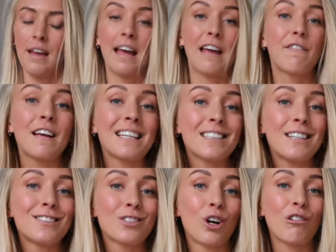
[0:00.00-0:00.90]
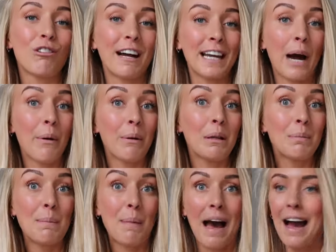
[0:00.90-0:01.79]
If it isn't in stock right now, it will
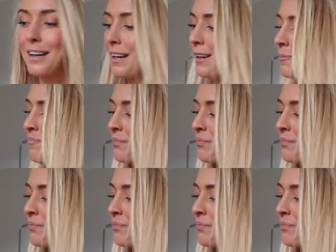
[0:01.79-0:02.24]
be back.